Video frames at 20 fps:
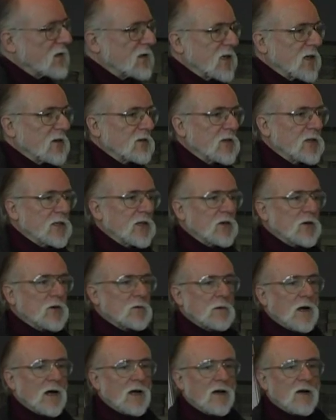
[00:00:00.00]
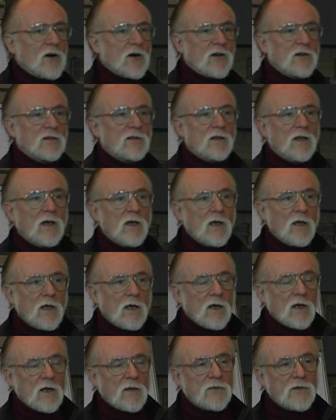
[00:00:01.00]
near and dear to my heart.
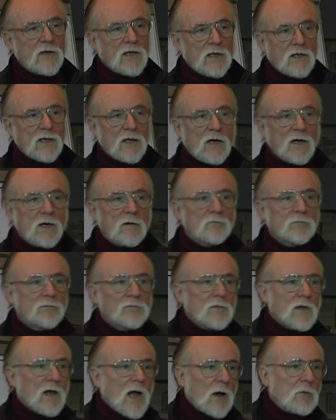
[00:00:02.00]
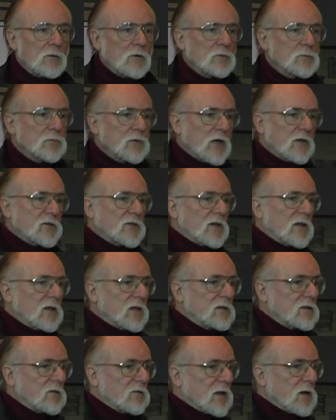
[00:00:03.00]
The, uh, I was
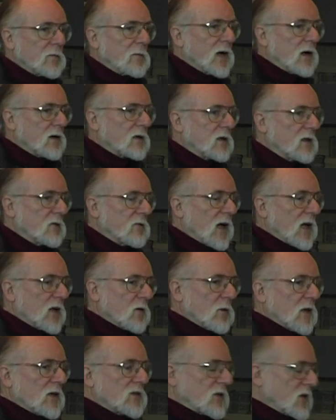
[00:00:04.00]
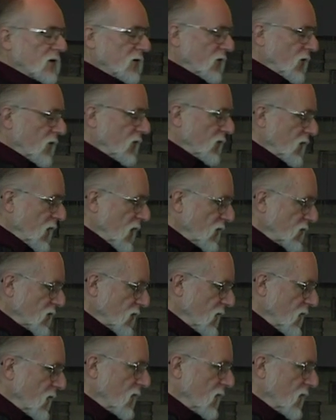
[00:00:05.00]
president of the American Evaluation Association